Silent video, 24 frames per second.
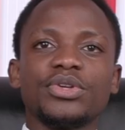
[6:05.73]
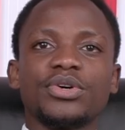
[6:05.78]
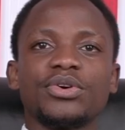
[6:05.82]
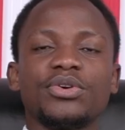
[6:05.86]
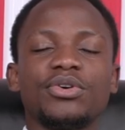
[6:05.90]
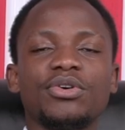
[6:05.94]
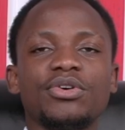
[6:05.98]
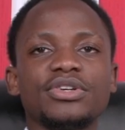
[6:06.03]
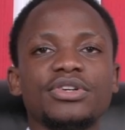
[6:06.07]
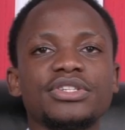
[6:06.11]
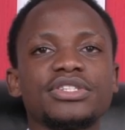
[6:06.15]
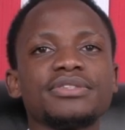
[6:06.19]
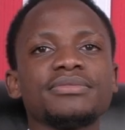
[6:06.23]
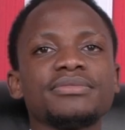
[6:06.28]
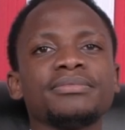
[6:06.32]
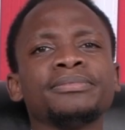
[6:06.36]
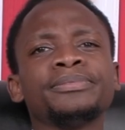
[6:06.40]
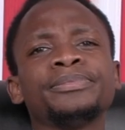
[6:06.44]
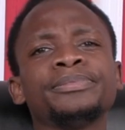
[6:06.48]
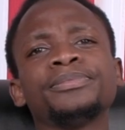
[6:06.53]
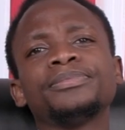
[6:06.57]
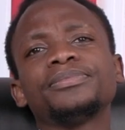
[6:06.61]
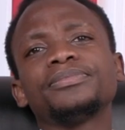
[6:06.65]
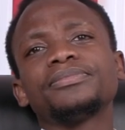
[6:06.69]
the court,
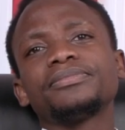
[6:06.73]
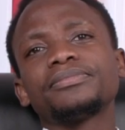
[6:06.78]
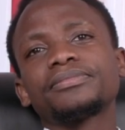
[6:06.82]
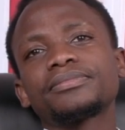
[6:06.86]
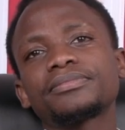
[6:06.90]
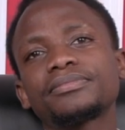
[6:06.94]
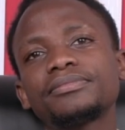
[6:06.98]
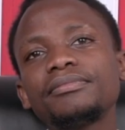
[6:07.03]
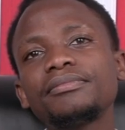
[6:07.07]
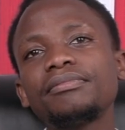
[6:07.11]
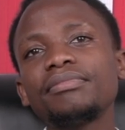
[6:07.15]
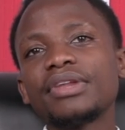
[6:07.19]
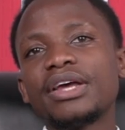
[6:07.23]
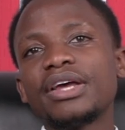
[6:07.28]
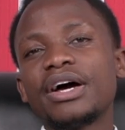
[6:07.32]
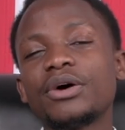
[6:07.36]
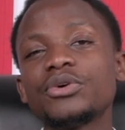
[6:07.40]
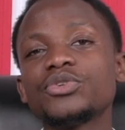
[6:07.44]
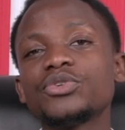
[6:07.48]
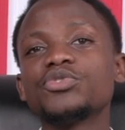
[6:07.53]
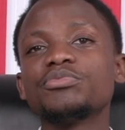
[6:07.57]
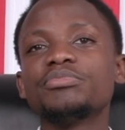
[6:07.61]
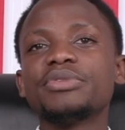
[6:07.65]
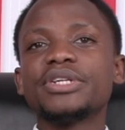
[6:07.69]

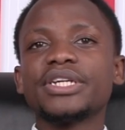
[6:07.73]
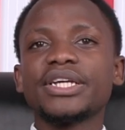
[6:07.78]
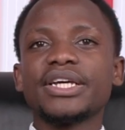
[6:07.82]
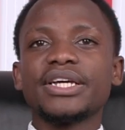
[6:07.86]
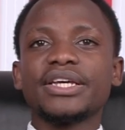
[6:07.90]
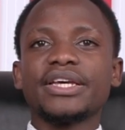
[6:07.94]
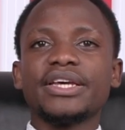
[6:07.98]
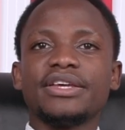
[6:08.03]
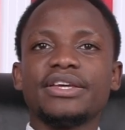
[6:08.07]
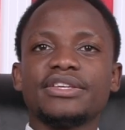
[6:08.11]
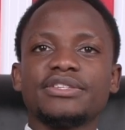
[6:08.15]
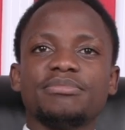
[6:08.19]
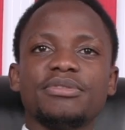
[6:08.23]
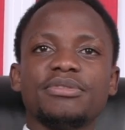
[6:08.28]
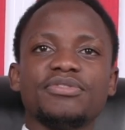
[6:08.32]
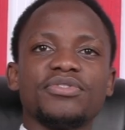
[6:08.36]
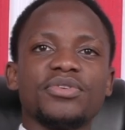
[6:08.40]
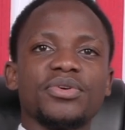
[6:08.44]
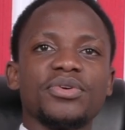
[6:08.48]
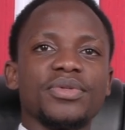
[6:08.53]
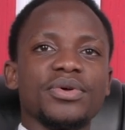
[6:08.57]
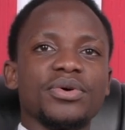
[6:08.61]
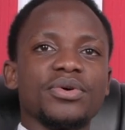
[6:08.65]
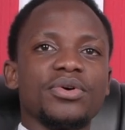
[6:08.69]
how to bring a case
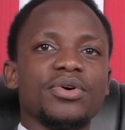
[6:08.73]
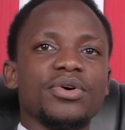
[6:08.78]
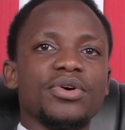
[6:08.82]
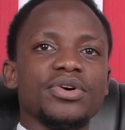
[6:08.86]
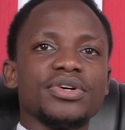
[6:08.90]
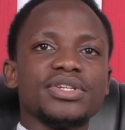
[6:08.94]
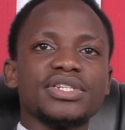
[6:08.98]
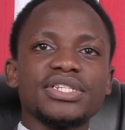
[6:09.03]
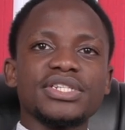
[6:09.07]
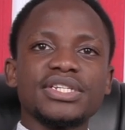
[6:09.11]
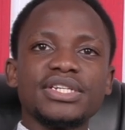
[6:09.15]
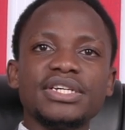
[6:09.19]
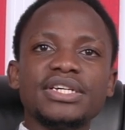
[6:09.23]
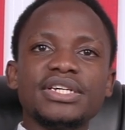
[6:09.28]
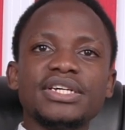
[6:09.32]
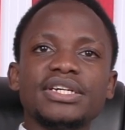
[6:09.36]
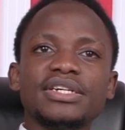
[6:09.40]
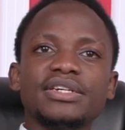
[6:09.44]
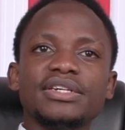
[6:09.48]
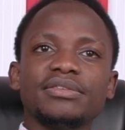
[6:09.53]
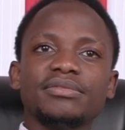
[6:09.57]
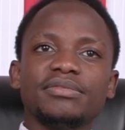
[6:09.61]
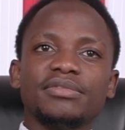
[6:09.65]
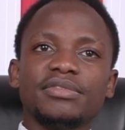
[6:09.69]
before the court,
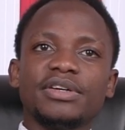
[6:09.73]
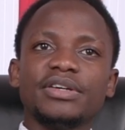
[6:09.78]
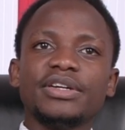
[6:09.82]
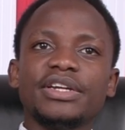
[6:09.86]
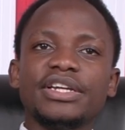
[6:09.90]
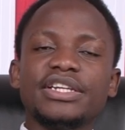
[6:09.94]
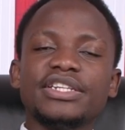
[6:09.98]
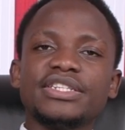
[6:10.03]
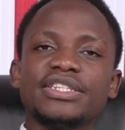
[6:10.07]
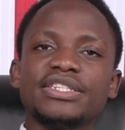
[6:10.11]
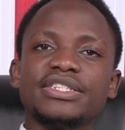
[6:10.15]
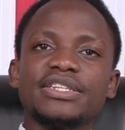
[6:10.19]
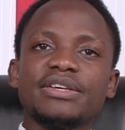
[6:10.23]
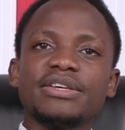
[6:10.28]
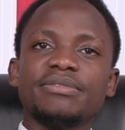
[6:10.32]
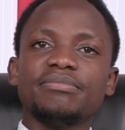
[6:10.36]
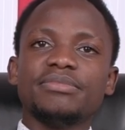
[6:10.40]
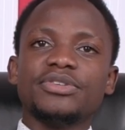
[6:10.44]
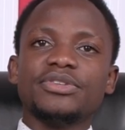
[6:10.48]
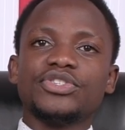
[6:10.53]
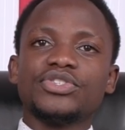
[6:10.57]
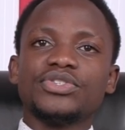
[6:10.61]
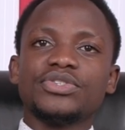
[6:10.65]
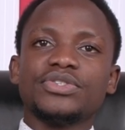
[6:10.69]
written
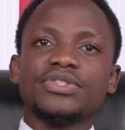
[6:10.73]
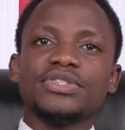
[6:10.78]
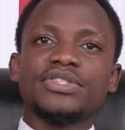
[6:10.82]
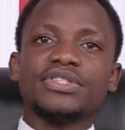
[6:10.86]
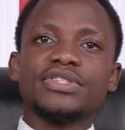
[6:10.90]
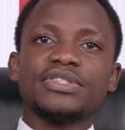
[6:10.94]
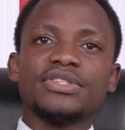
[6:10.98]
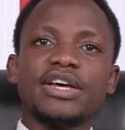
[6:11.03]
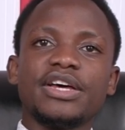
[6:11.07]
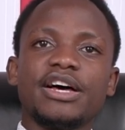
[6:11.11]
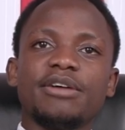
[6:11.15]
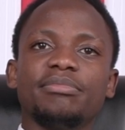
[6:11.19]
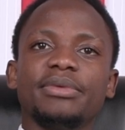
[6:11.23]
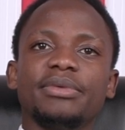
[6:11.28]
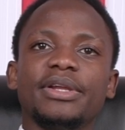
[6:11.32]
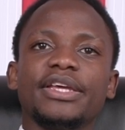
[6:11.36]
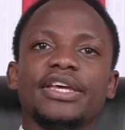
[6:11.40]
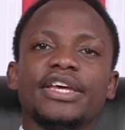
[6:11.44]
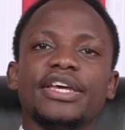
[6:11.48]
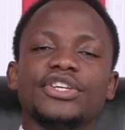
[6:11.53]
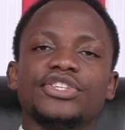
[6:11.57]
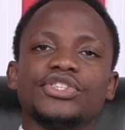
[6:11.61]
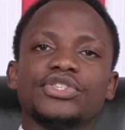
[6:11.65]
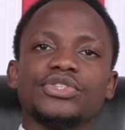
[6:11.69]
submissions,
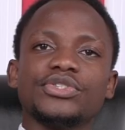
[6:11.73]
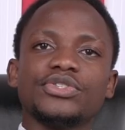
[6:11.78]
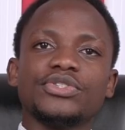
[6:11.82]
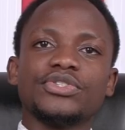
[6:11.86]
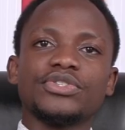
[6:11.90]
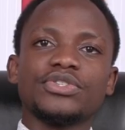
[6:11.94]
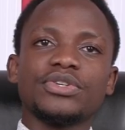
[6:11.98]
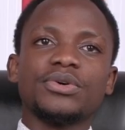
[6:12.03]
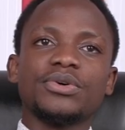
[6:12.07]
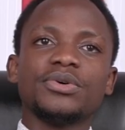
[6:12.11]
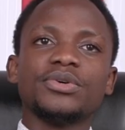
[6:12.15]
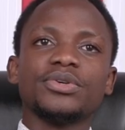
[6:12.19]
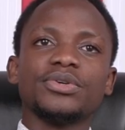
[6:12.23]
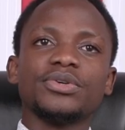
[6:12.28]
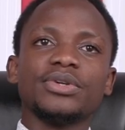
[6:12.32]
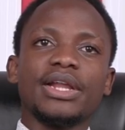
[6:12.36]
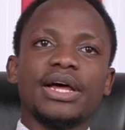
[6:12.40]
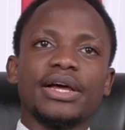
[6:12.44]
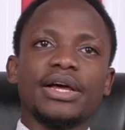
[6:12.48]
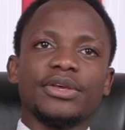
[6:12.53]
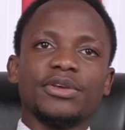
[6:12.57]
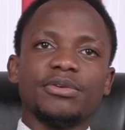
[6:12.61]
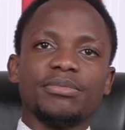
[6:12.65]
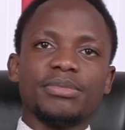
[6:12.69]
applications, oral
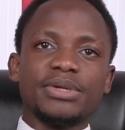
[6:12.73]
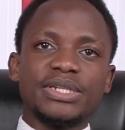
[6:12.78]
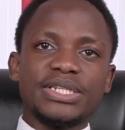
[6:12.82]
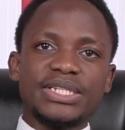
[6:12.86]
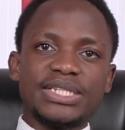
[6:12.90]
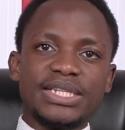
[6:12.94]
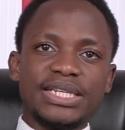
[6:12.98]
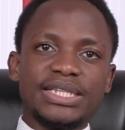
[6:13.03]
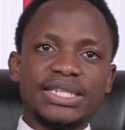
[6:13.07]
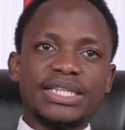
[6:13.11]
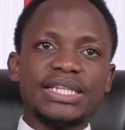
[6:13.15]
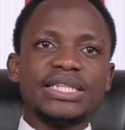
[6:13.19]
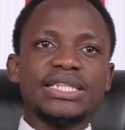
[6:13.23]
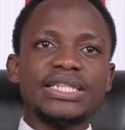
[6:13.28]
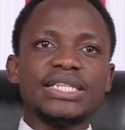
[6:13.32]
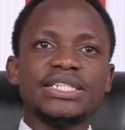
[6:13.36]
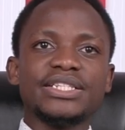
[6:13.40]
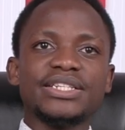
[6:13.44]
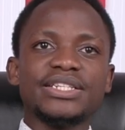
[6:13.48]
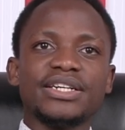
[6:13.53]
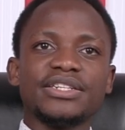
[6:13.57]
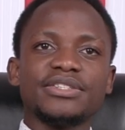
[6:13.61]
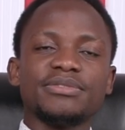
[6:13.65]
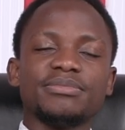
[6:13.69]
arguments, and then the
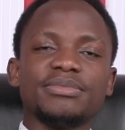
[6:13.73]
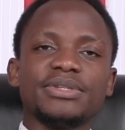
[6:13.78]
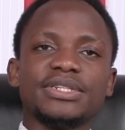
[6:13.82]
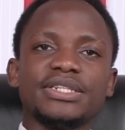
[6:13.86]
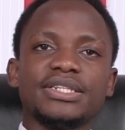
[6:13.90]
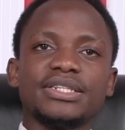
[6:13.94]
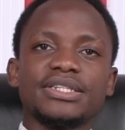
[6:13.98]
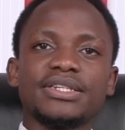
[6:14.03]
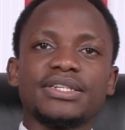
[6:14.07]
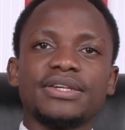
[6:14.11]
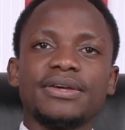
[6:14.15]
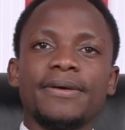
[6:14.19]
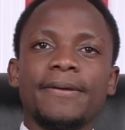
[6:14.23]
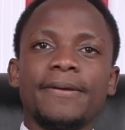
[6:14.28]
judgment.